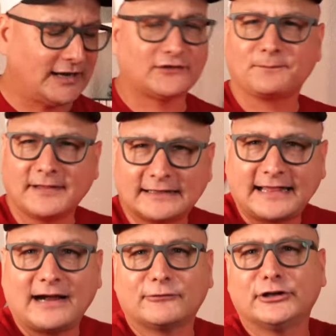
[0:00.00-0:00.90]
something like
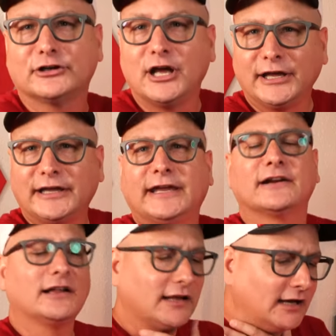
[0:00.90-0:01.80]
that where you're
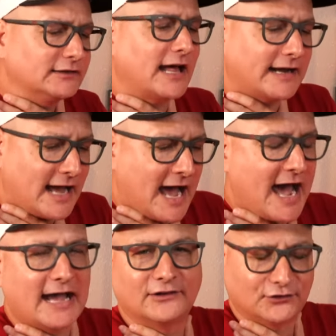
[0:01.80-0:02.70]
geared a, a lot of
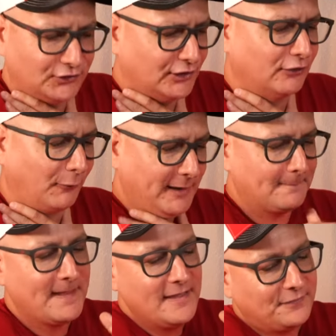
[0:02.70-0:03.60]
highs, you know what I mean?